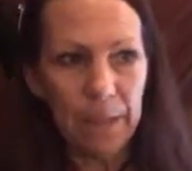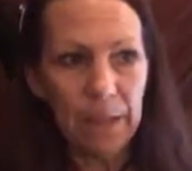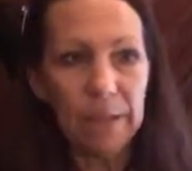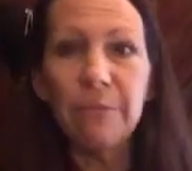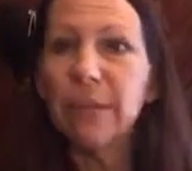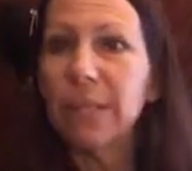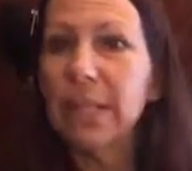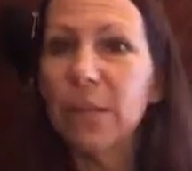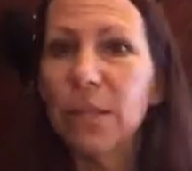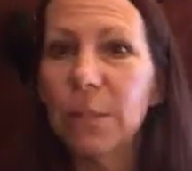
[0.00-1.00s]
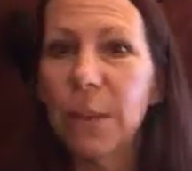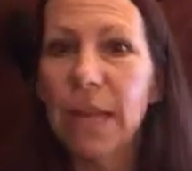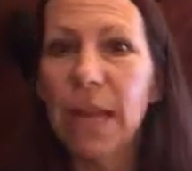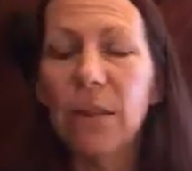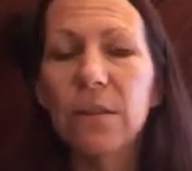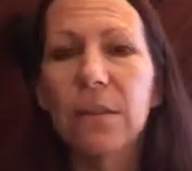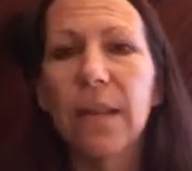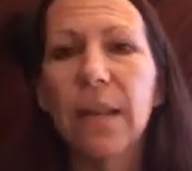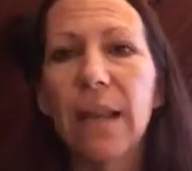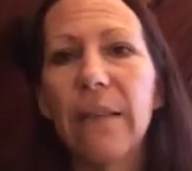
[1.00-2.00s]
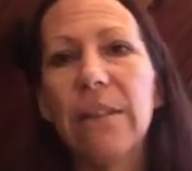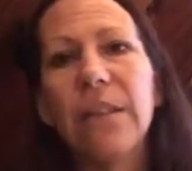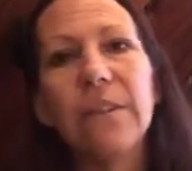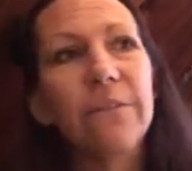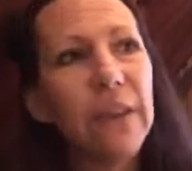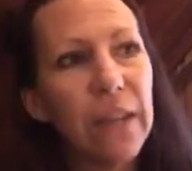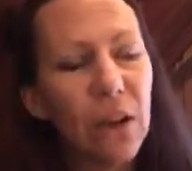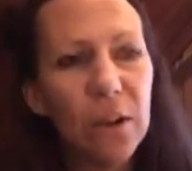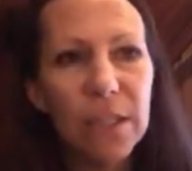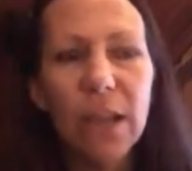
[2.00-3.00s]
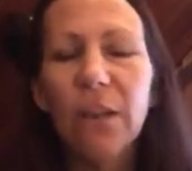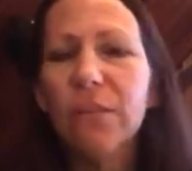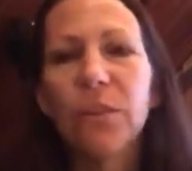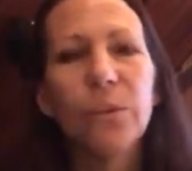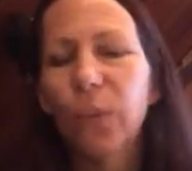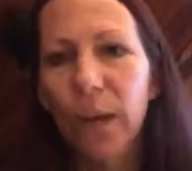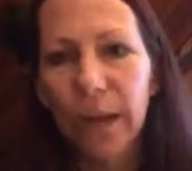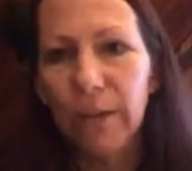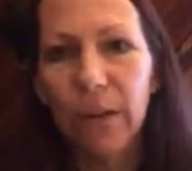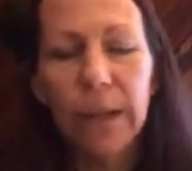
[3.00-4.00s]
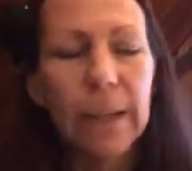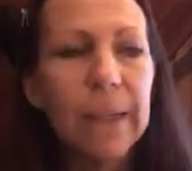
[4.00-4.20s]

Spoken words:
conflicting with somebody else and having to defend ourselves or whatever.